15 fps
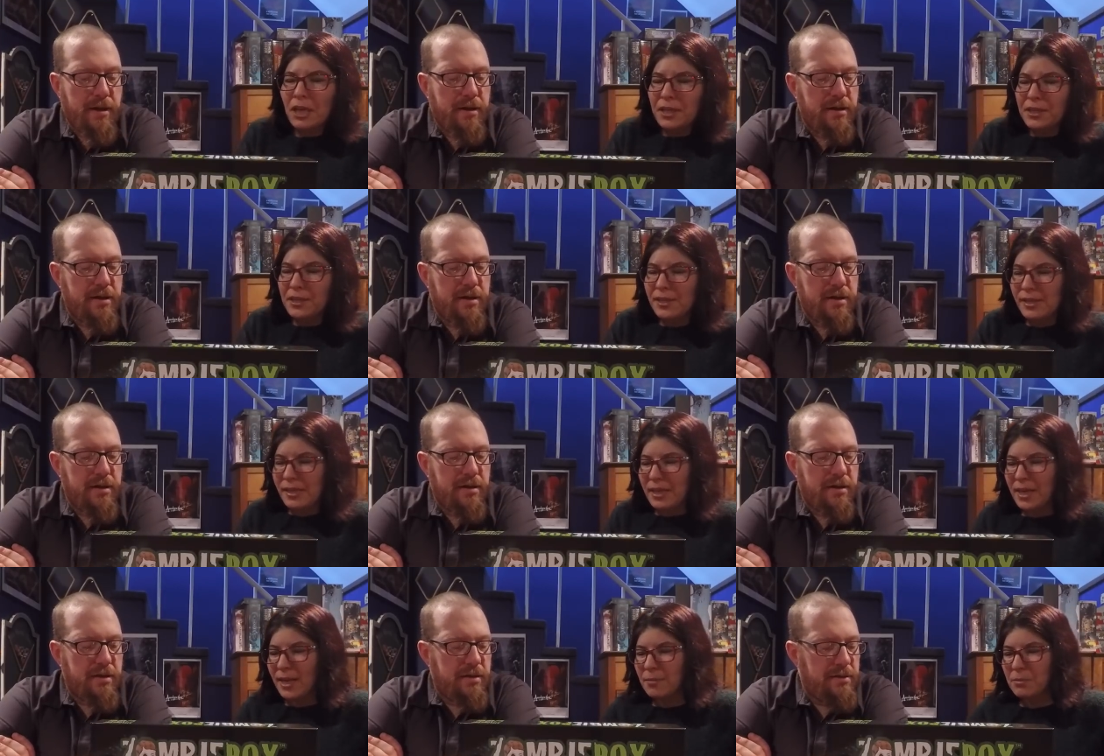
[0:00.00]
Speaker 1: Yeah,
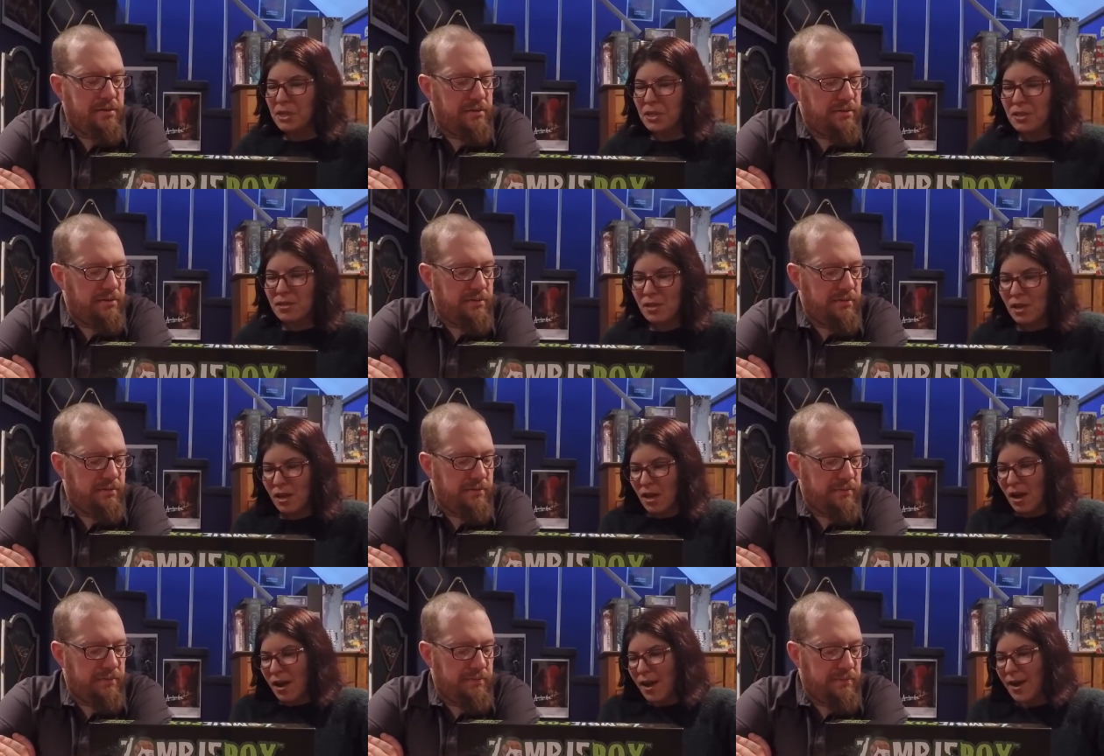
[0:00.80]
and I mean,
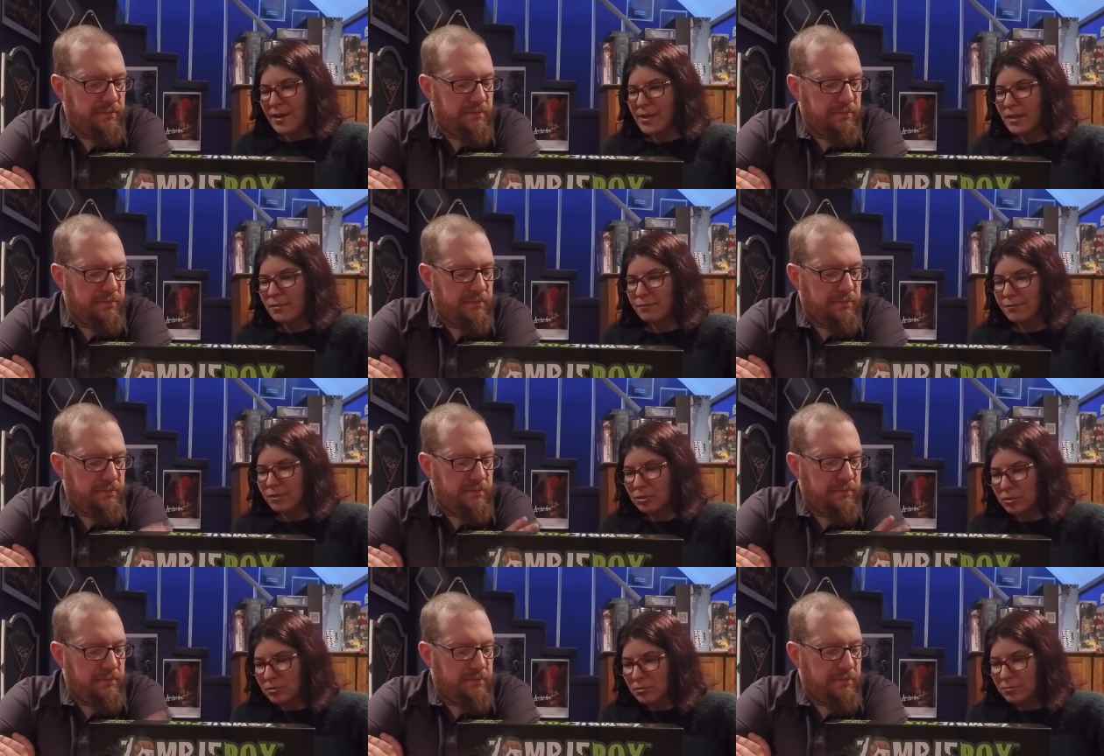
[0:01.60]
I have
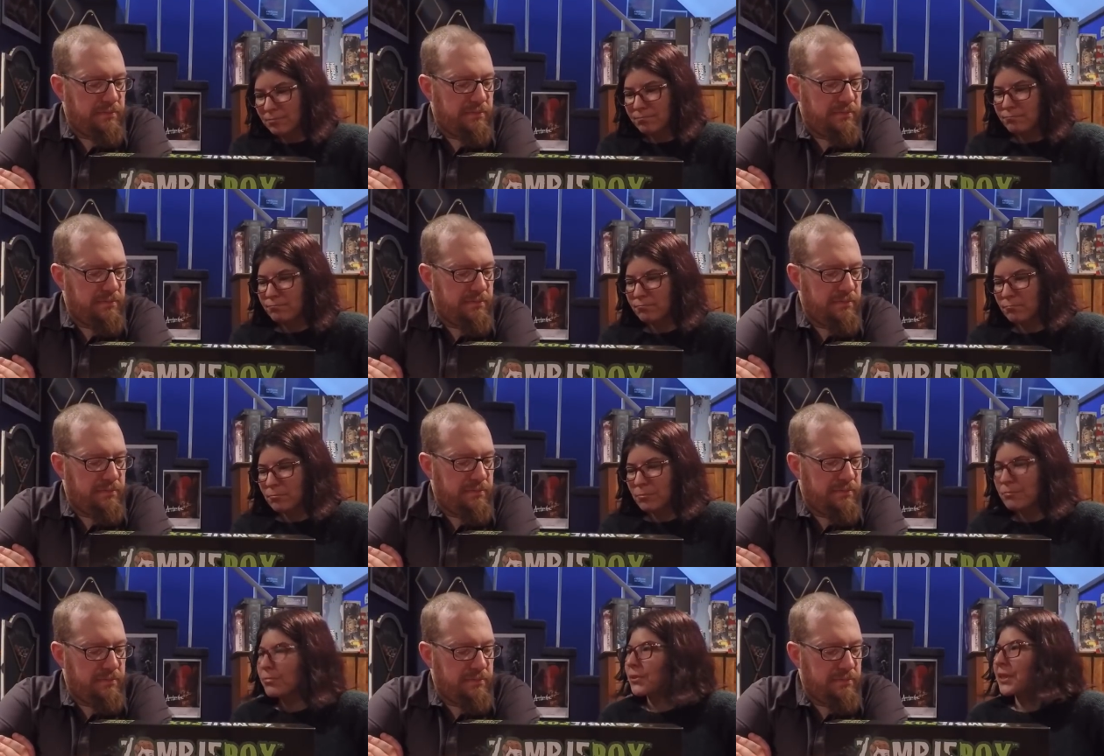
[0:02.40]
fun
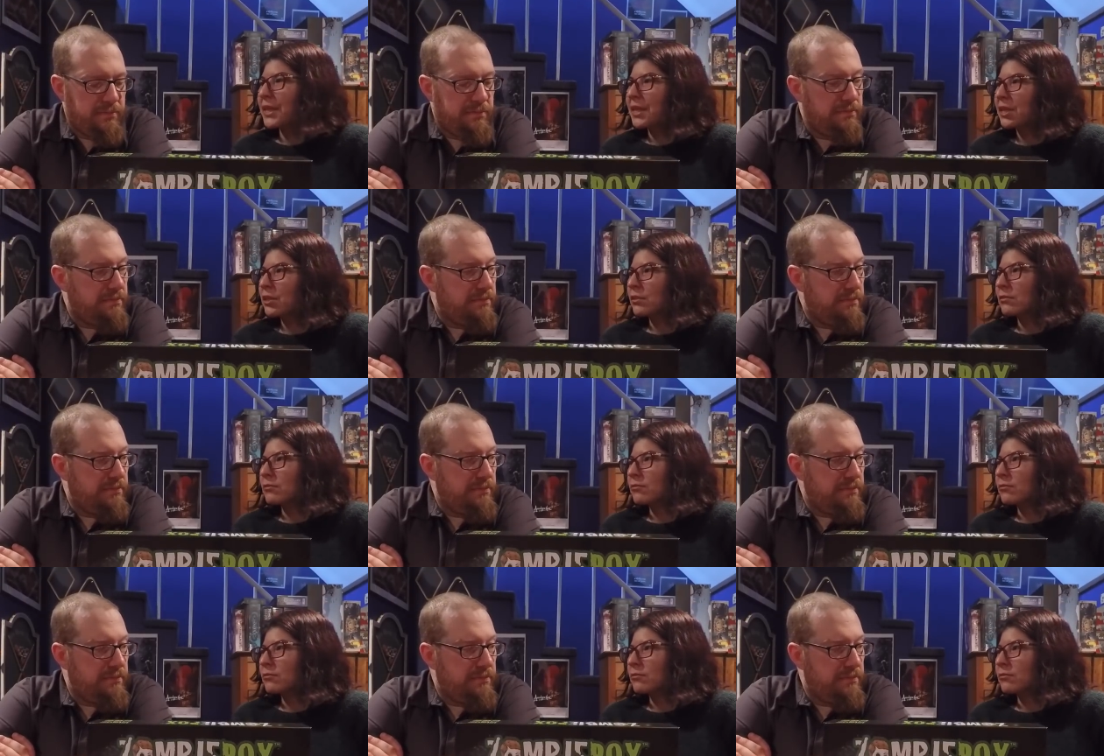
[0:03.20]
playing it.